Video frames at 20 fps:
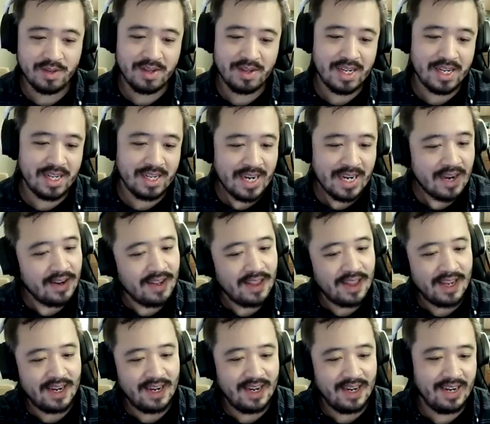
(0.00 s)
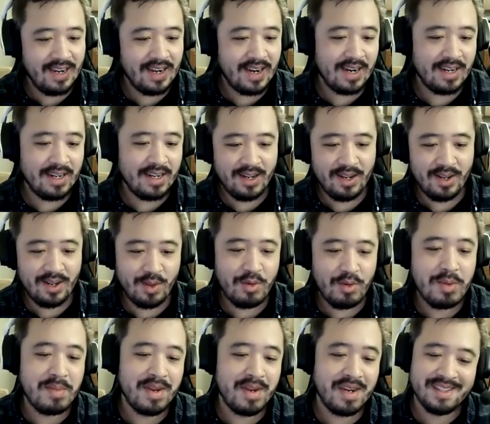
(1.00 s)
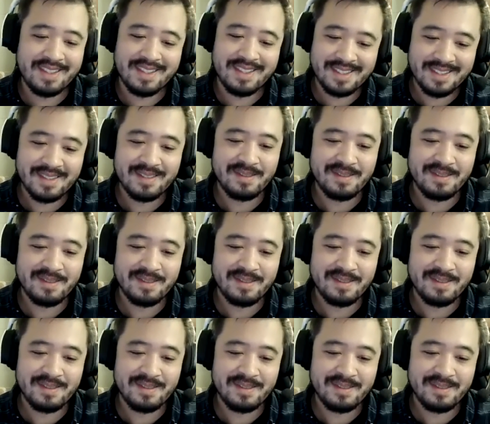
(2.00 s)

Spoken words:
Get it down to that 93 minutes.